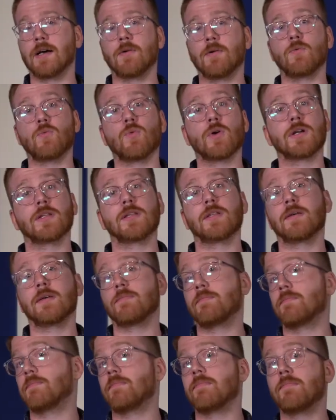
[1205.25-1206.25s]
One of the
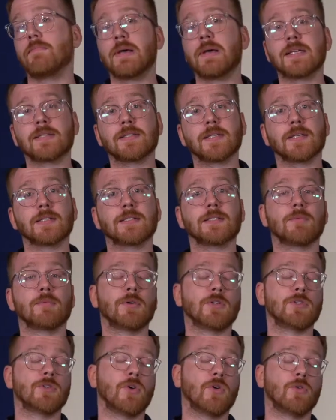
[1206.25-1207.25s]
best things someone
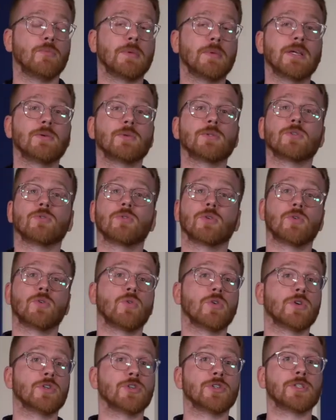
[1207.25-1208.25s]
told me was to
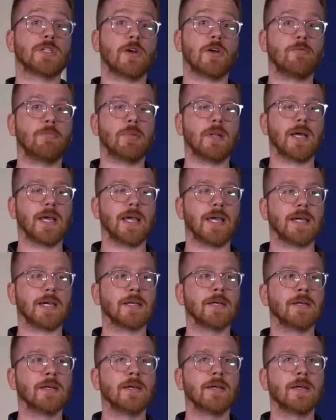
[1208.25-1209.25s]
record yourself playing,
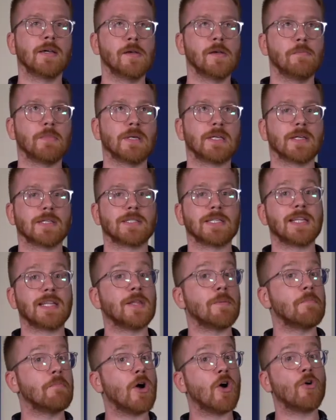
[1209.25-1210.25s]
because in the
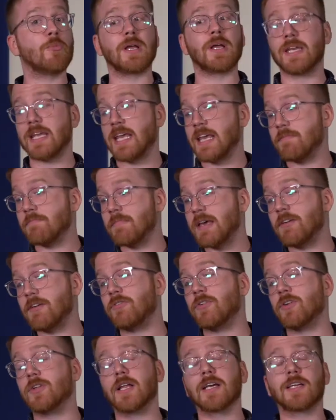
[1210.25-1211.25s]
moment it may
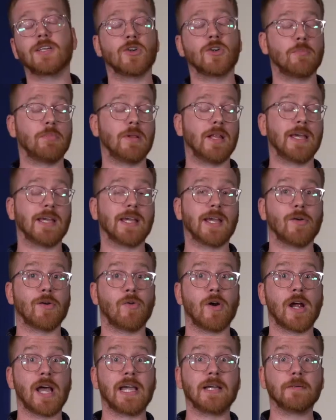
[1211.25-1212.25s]
feel like you're playing it
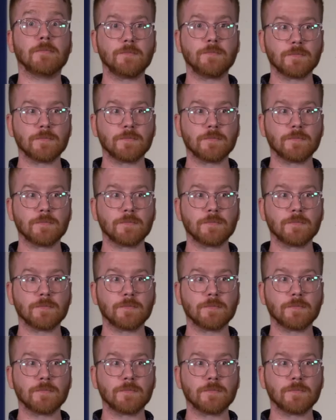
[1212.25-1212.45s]
right,